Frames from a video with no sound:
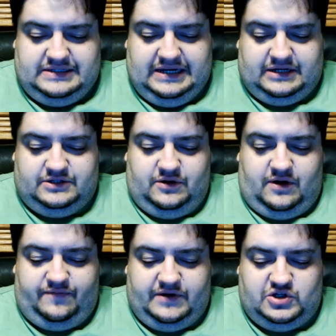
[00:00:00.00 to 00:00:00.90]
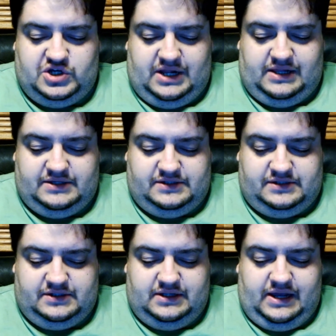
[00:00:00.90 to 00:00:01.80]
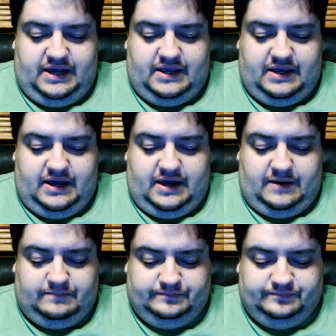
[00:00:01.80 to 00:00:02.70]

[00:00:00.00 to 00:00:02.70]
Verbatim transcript: ticked off and jealous? Like, uh...